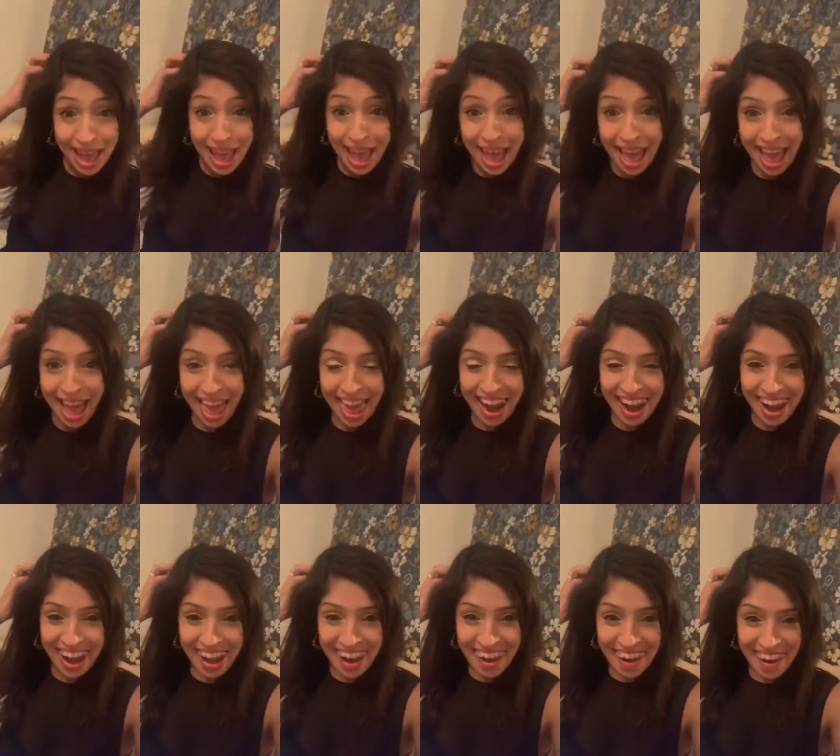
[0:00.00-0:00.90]

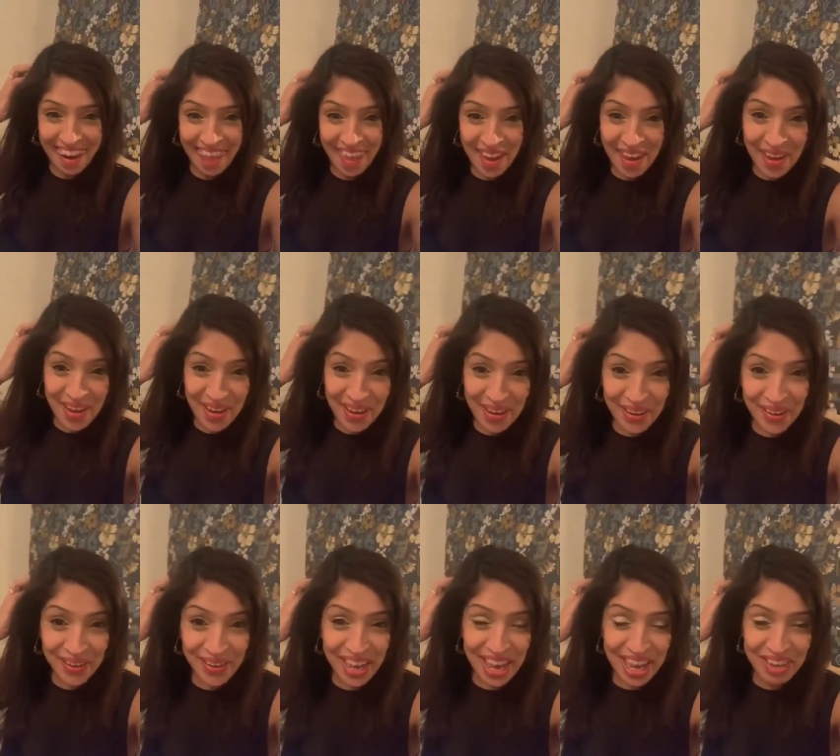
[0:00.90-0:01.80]

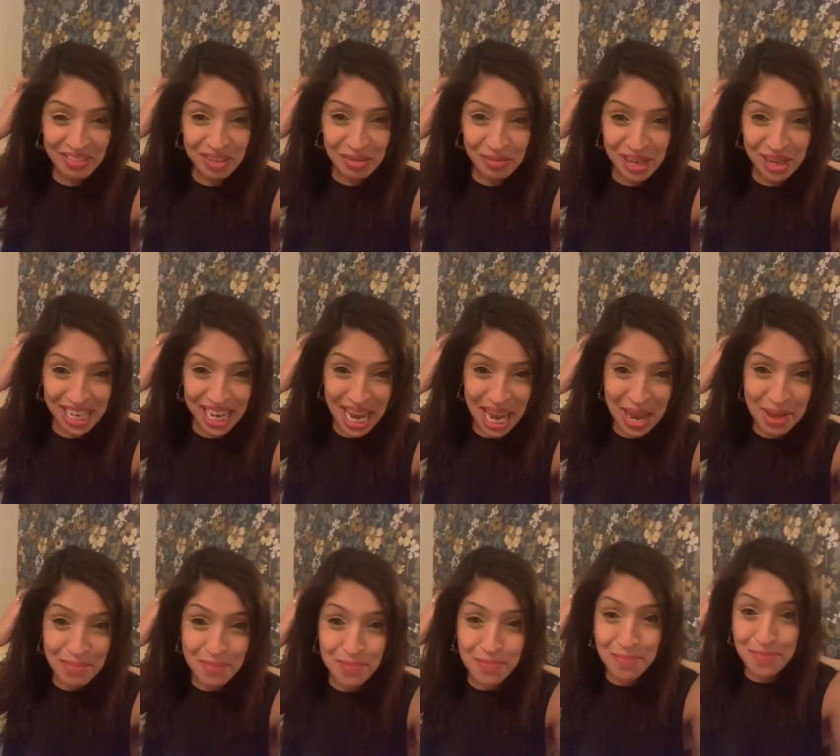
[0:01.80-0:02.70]
Hello, everybody.
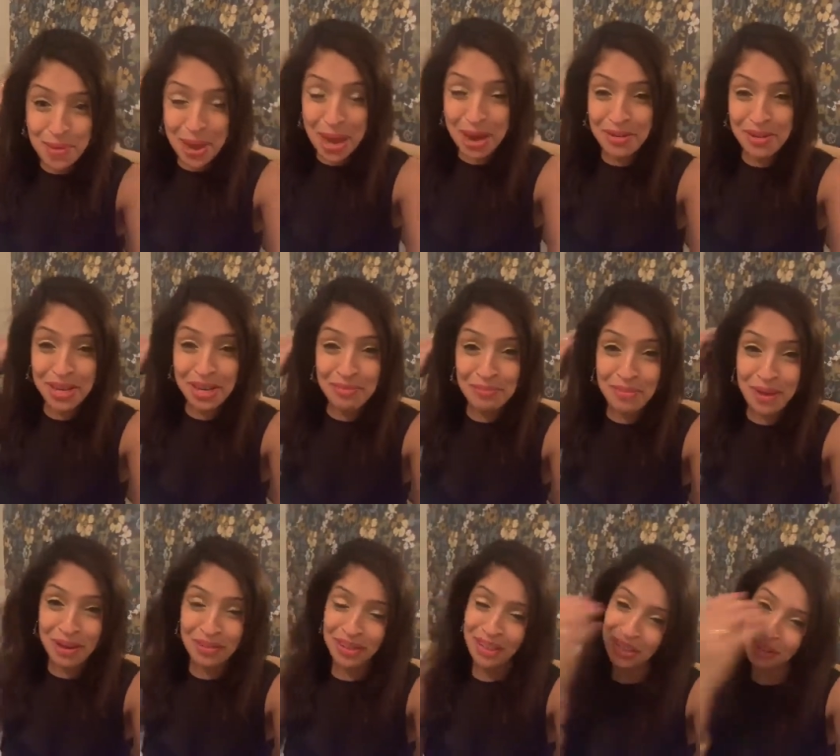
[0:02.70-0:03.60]

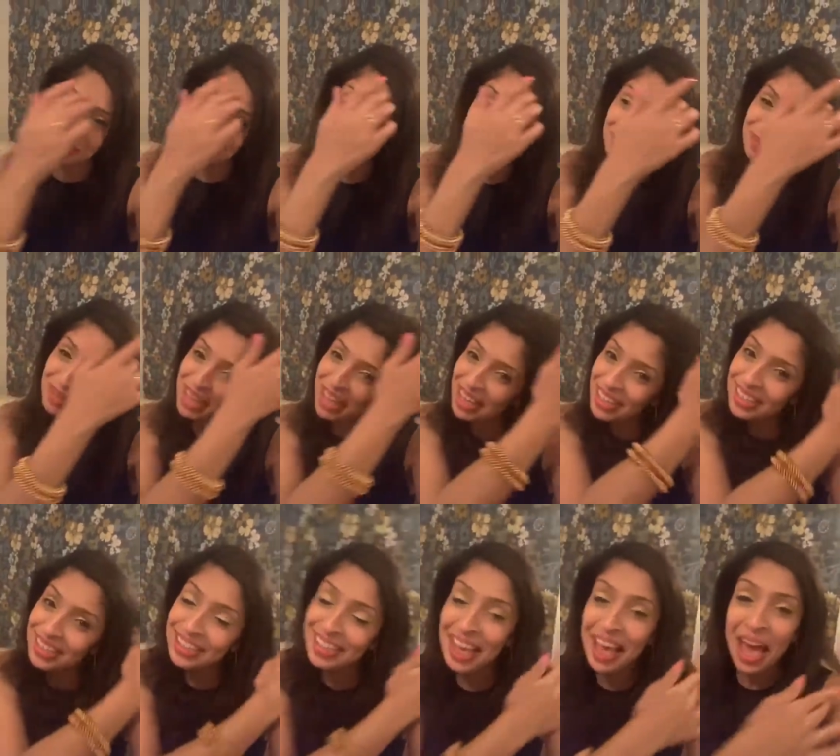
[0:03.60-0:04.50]
Merry
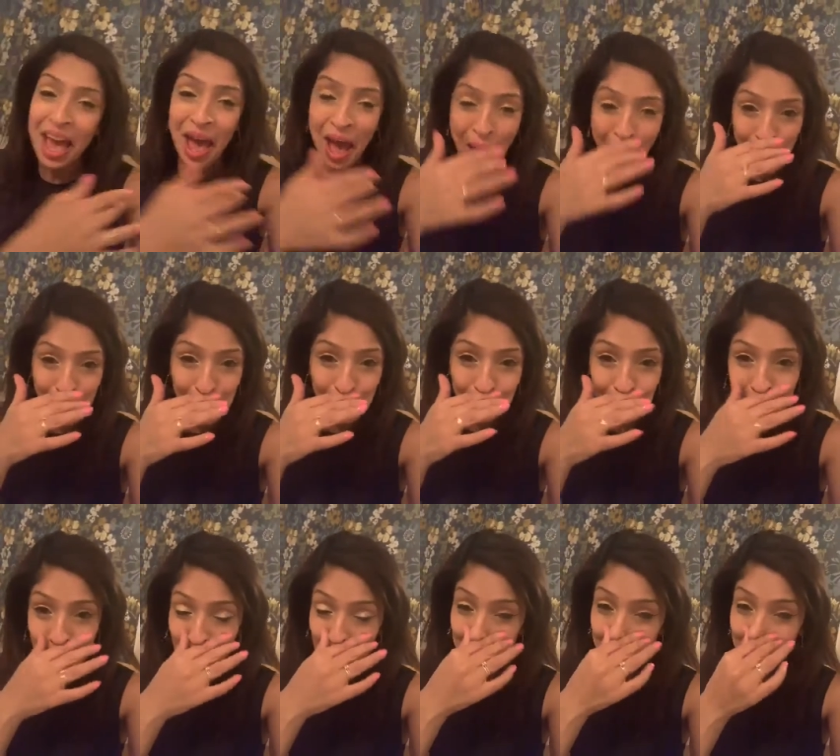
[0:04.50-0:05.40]
Christmas. I am
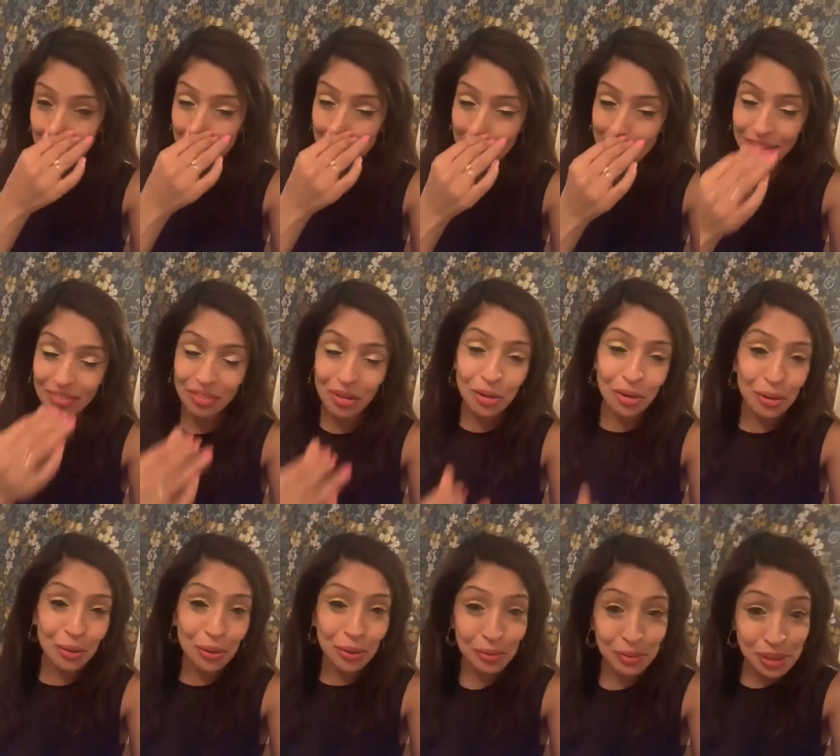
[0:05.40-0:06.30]
coming live on
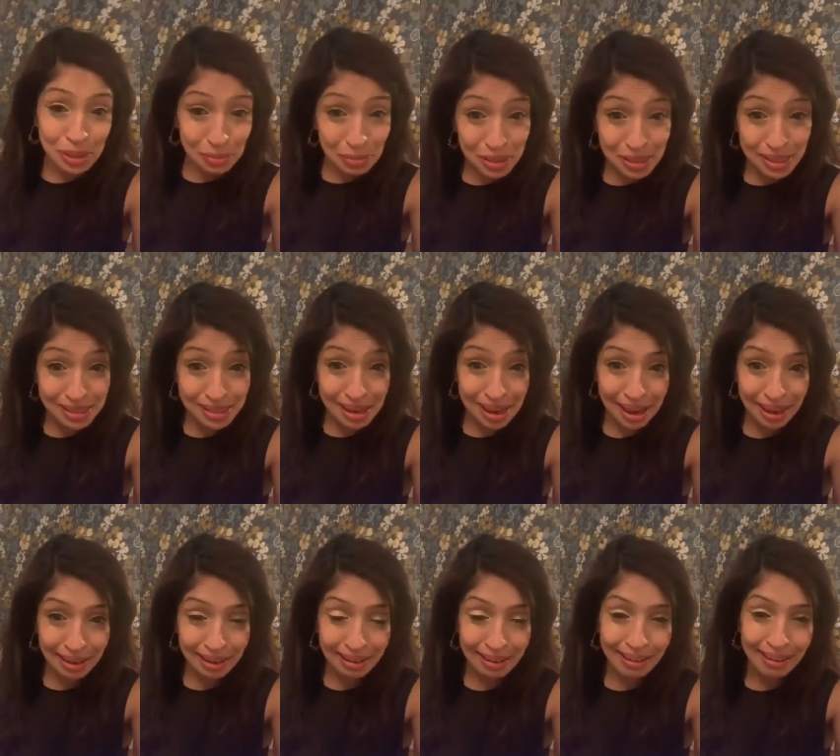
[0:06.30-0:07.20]
Christmas
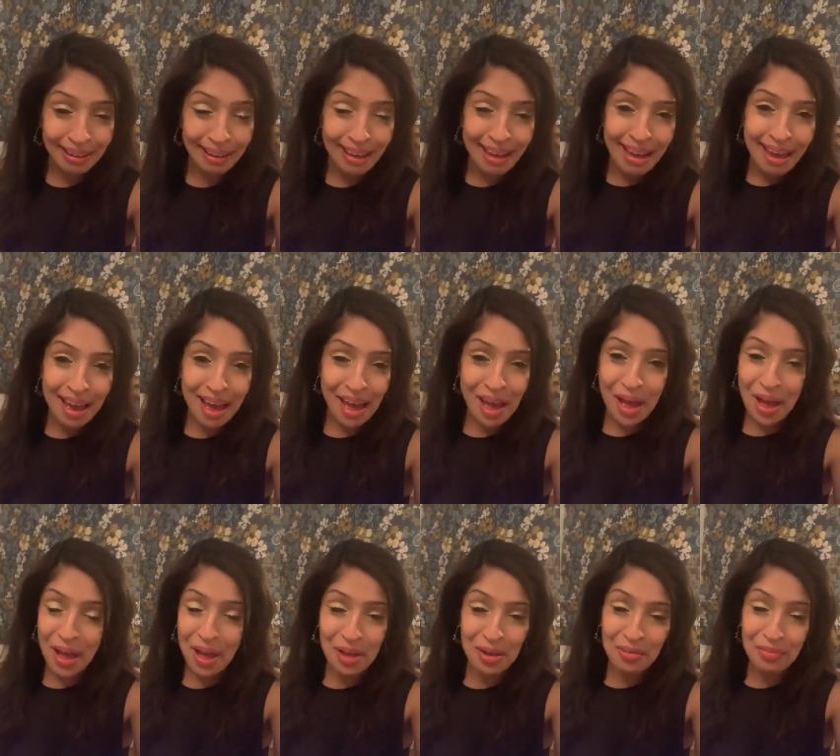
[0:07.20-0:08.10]
Day.
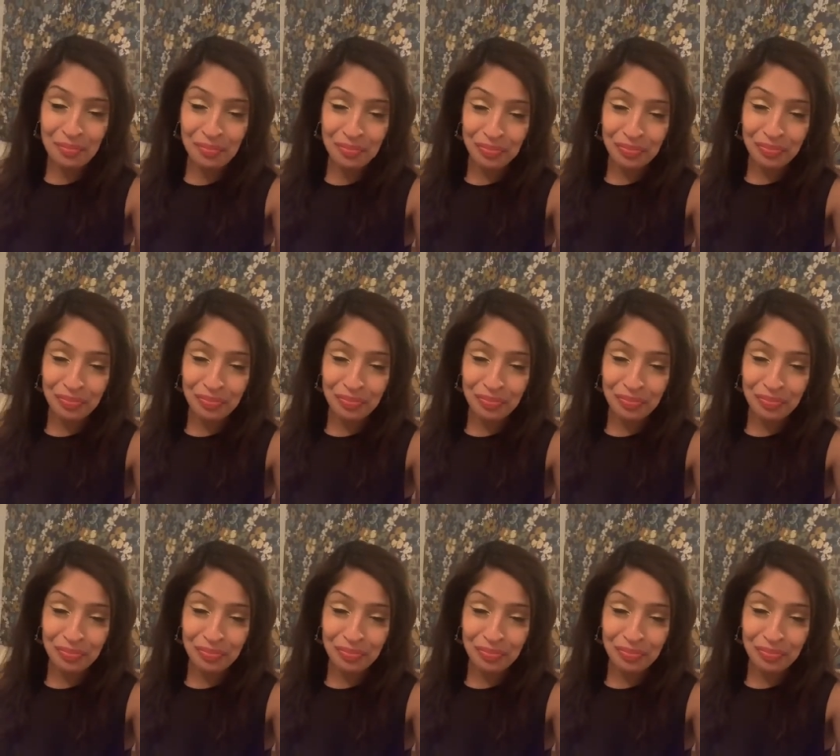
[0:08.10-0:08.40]
Um,